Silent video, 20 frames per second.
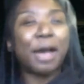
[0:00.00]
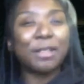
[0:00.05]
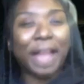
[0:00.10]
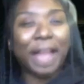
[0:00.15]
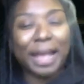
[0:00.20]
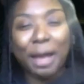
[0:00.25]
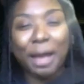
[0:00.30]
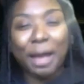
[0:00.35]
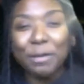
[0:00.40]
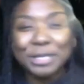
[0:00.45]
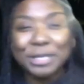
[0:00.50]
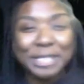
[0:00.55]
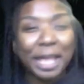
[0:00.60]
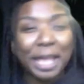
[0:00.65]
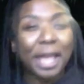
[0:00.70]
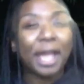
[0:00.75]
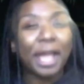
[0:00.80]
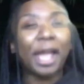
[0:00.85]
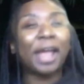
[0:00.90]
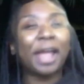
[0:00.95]
like I was
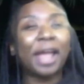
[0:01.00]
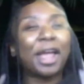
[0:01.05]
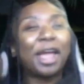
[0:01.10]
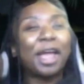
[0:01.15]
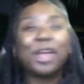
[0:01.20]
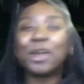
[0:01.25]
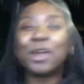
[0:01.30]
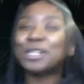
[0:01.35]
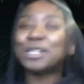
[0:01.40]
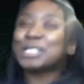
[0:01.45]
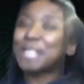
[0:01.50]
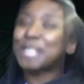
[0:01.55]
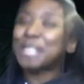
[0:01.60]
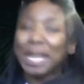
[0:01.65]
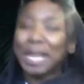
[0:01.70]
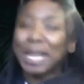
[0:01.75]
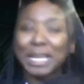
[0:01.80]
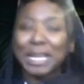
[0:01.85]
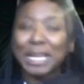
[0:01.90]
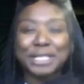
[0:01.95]
saying, your skin
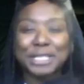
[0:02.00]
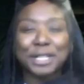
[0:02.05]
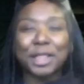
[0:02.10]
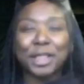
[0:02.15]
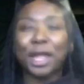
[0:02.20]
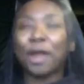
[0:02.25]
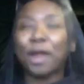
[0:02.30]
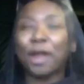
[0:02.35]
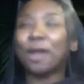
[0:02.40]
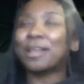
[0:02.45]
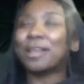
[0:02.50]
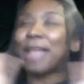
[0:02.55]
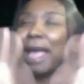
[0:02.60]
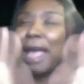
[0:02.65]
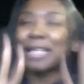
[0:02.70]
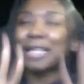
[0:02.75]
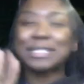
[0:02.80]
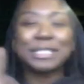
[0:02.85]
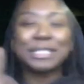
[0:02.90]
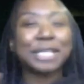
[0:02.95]
is clear, nice
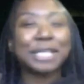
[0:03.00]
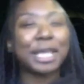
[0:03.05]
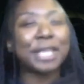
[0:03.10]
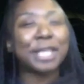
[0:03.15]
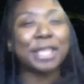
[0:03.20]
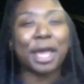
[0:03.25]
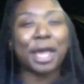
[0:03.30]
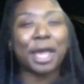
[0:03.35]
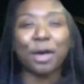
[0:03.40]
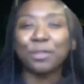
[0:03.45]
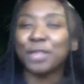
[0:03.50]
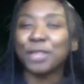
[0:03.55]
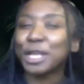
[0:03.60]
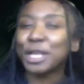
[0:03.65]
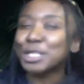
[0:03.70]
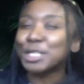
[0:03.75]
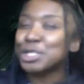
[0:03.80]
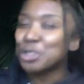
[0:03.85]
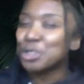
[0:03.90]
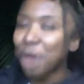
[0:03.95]
teeth, healthy and
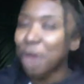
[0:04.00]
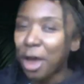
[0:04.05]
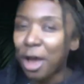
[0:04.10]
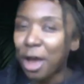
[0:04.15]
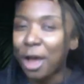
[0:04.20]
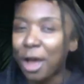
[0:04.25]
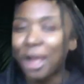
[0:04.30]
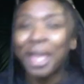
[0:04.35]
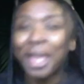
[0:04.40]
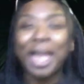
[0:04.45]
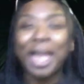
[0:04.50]
strong.